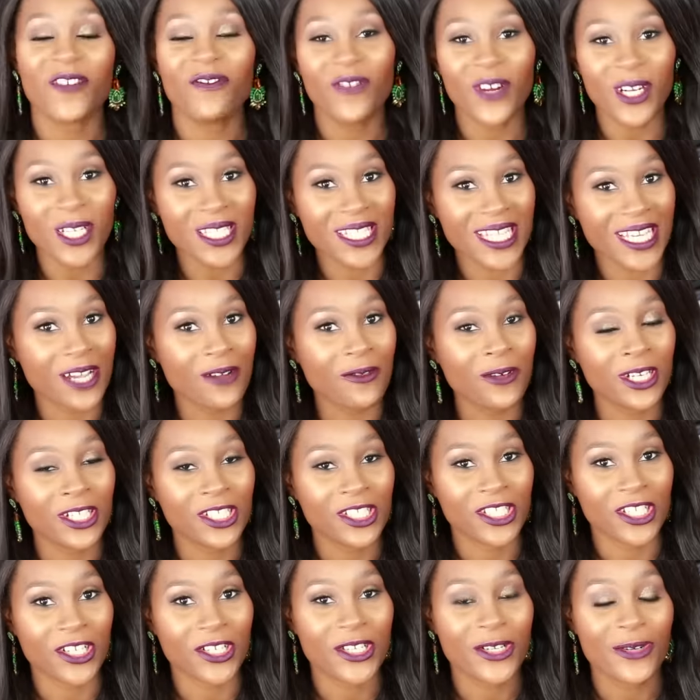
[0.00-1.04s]
the first thing I wanna
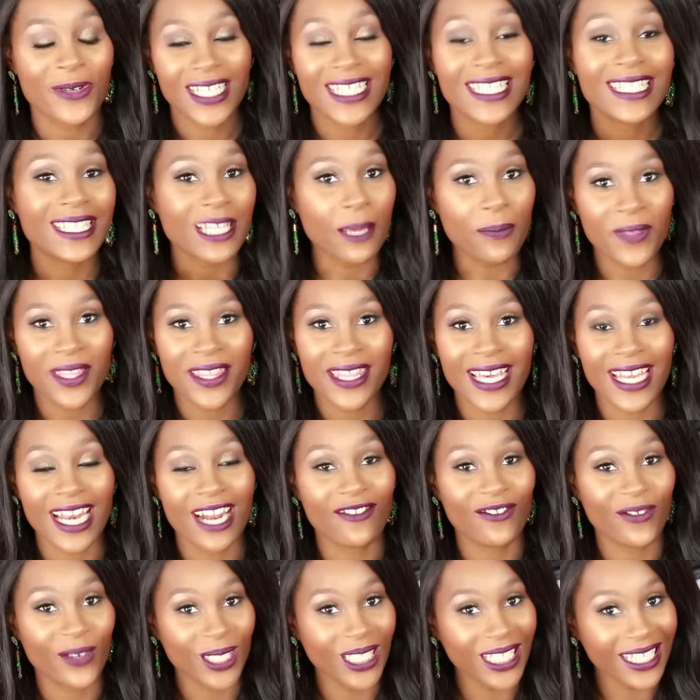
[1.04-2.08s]
show you is something that I
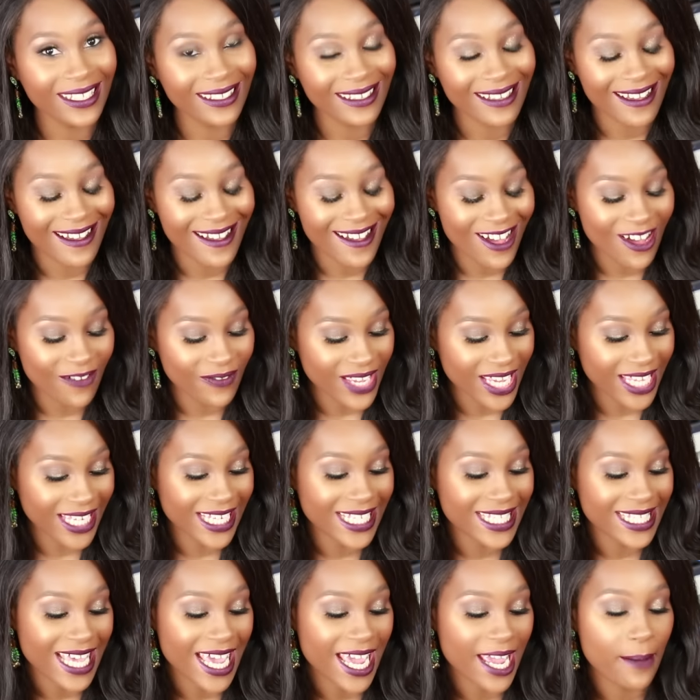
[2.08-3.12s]
really love and
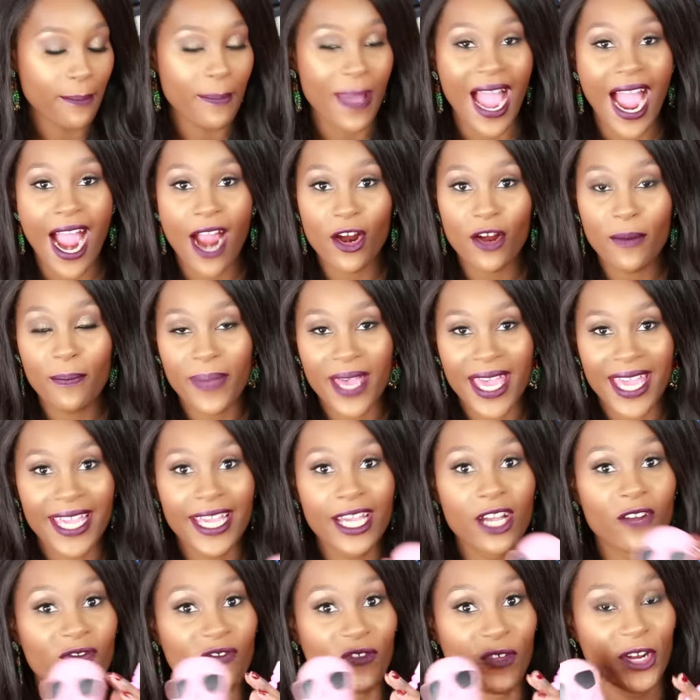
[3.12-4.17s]
it's a power
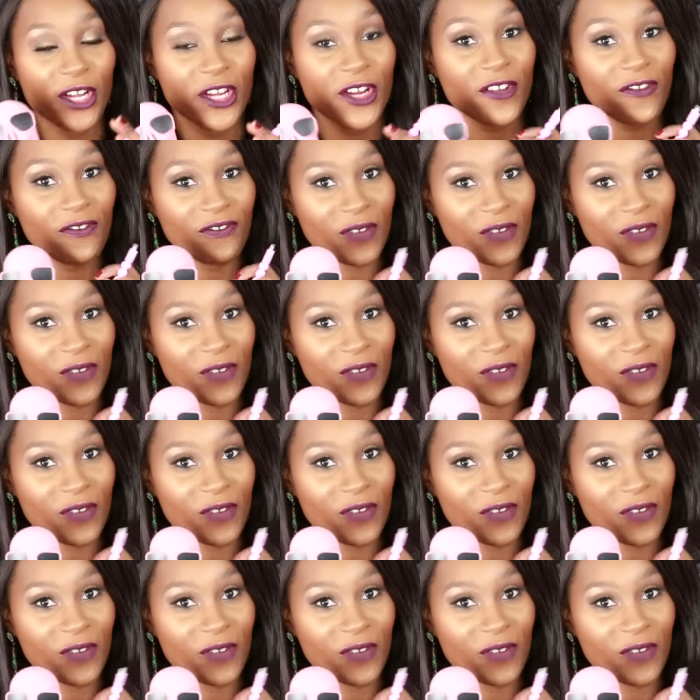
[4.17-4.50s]
bank for your